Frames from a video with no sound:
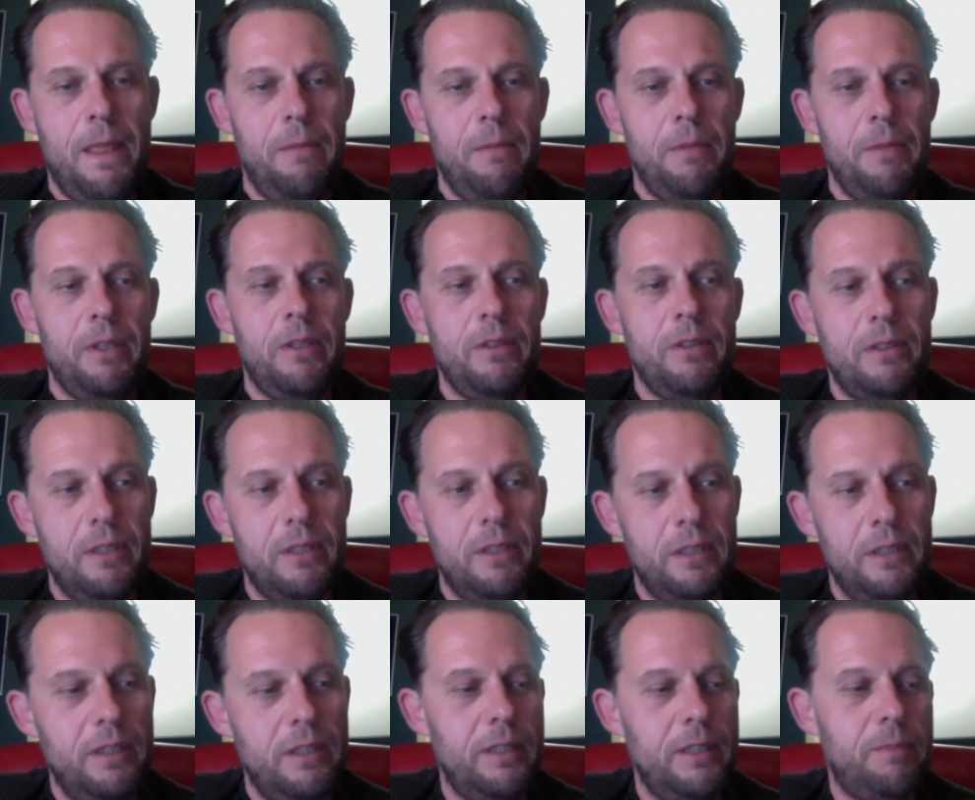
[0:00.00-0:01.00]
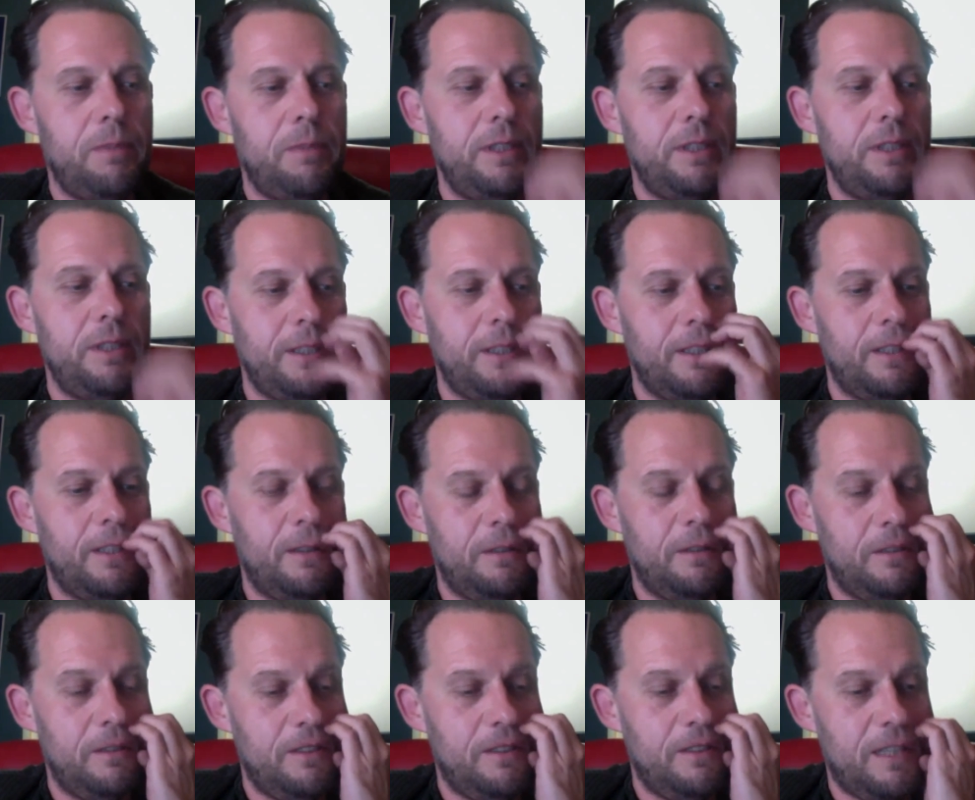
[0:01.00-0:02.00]
because in this
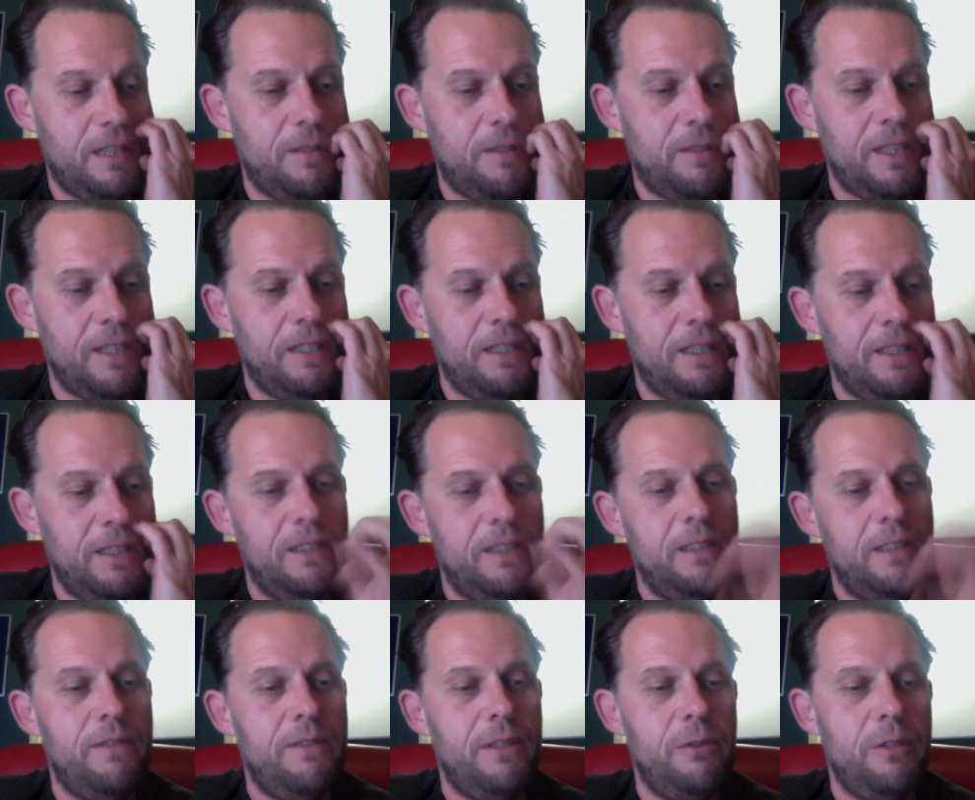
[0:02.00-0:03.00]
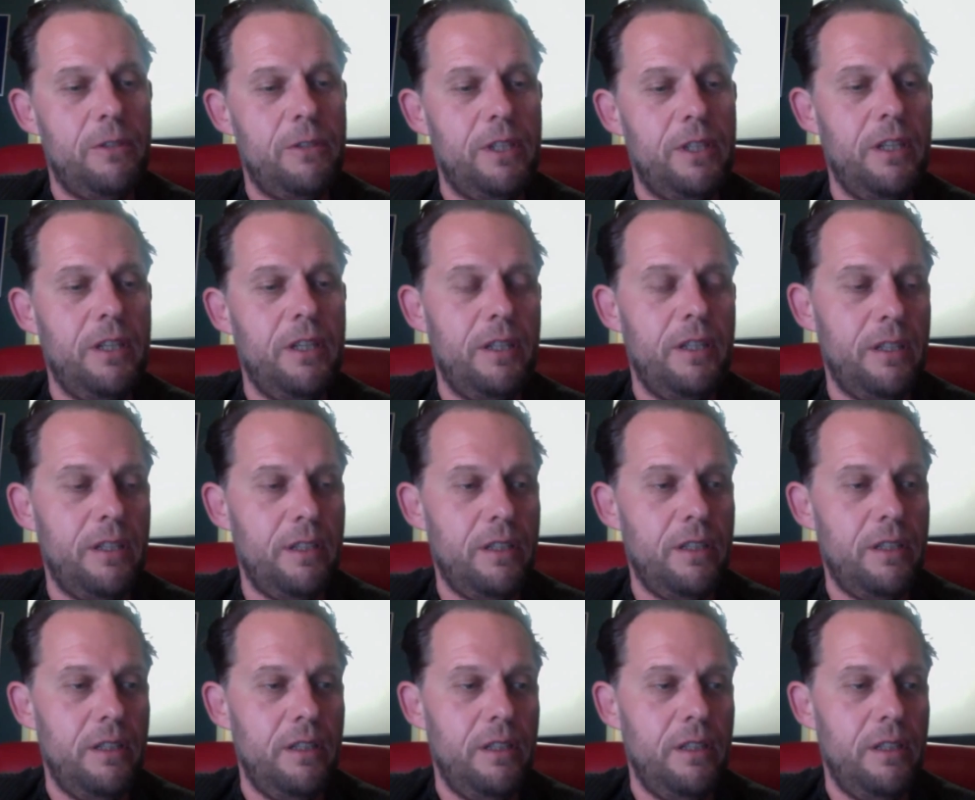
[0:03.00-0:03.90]
particular subject, this is very